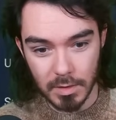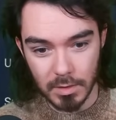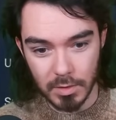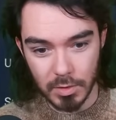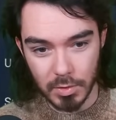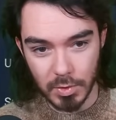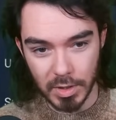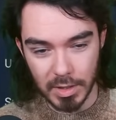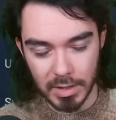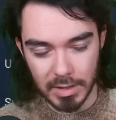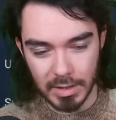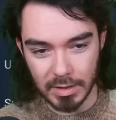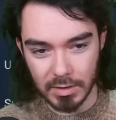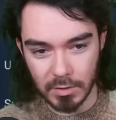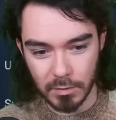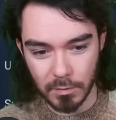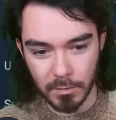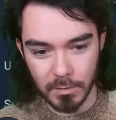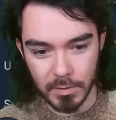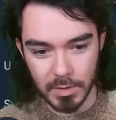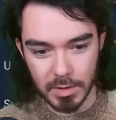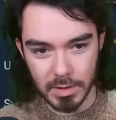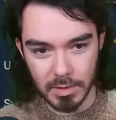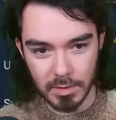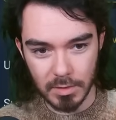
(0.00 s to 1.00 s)
three, that's
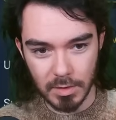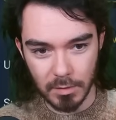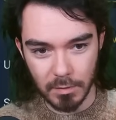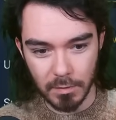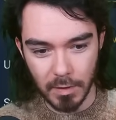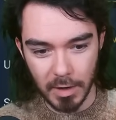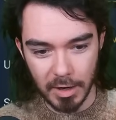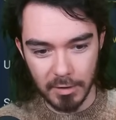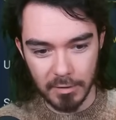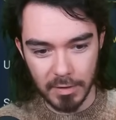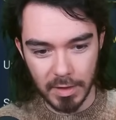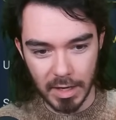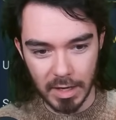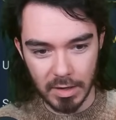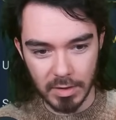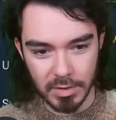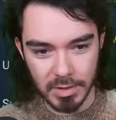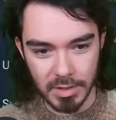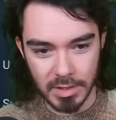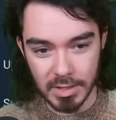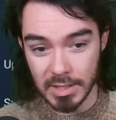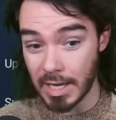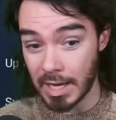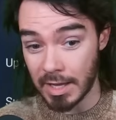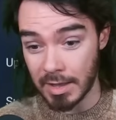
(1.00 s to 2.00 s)

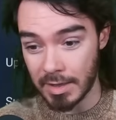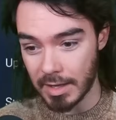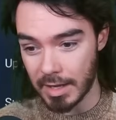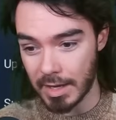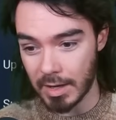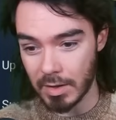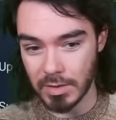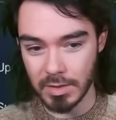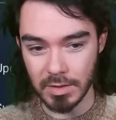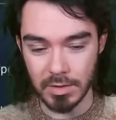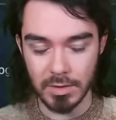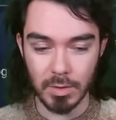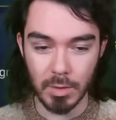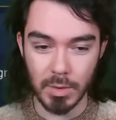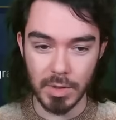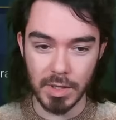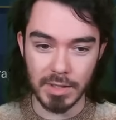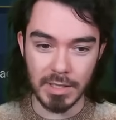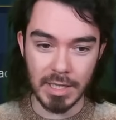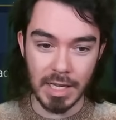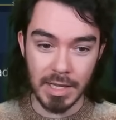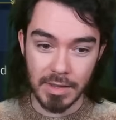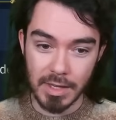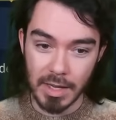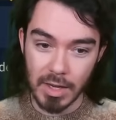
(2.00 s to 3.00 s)
5,000, 10,000. So with the
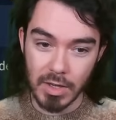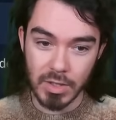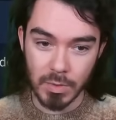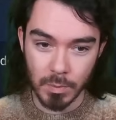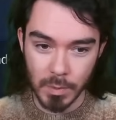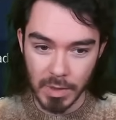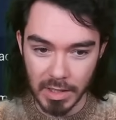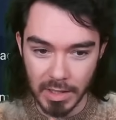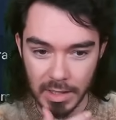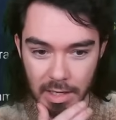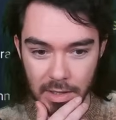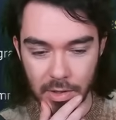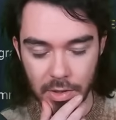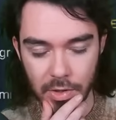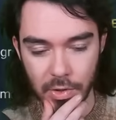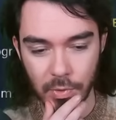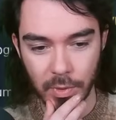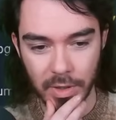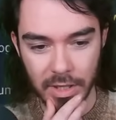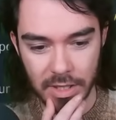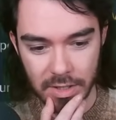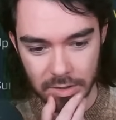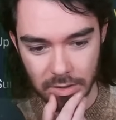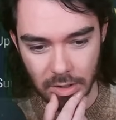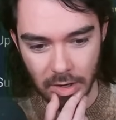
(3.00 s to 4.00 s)
10,000, we can get the
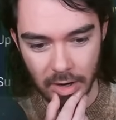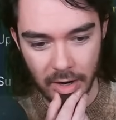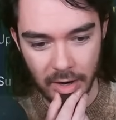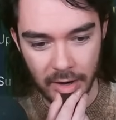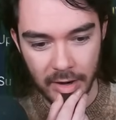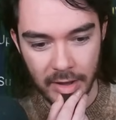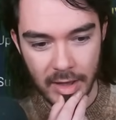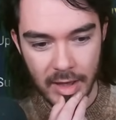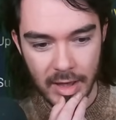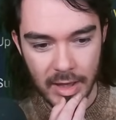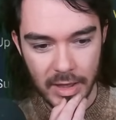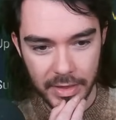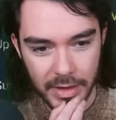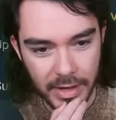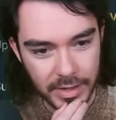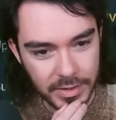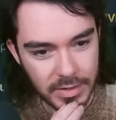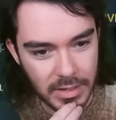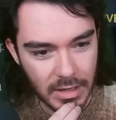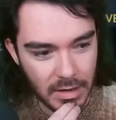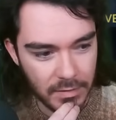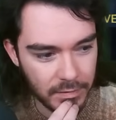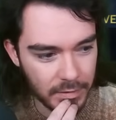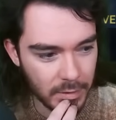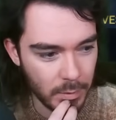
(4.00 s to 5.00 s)
three star. That's
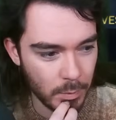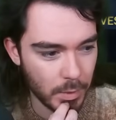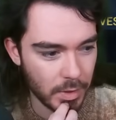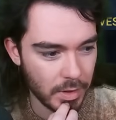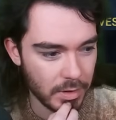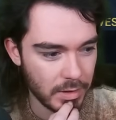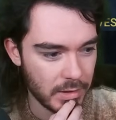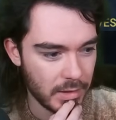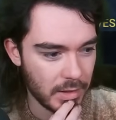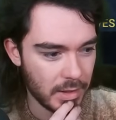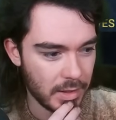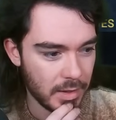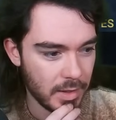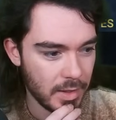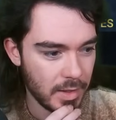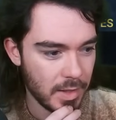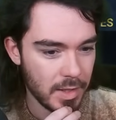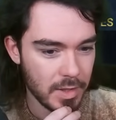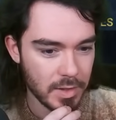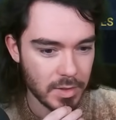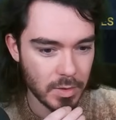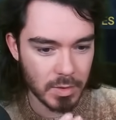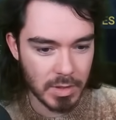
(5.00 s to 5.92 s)
definitely worth it. So